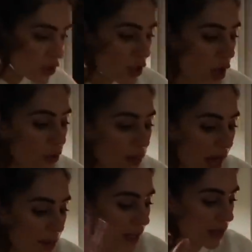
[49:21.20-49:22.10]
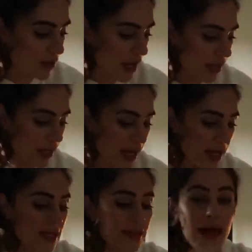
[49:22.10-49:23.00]
So their big thing
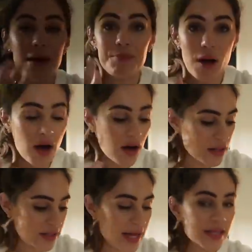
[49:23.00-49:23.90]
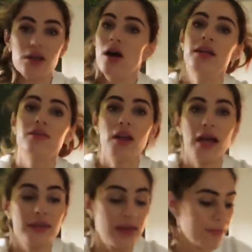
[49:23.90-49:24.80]
is their bars. That's kind of
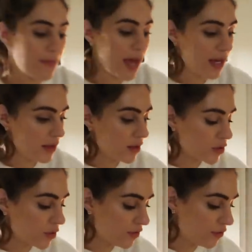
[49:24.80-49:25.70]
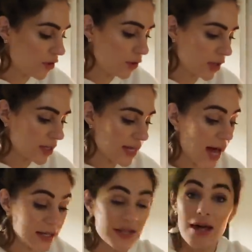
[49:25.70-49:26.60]
like their main sort of focus,
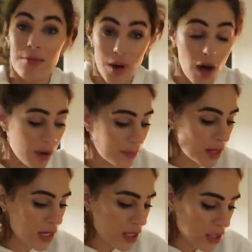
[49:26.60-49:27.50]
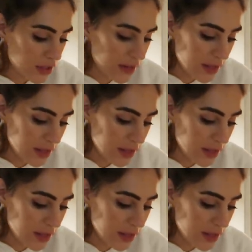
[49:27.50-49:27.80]
and their balm. So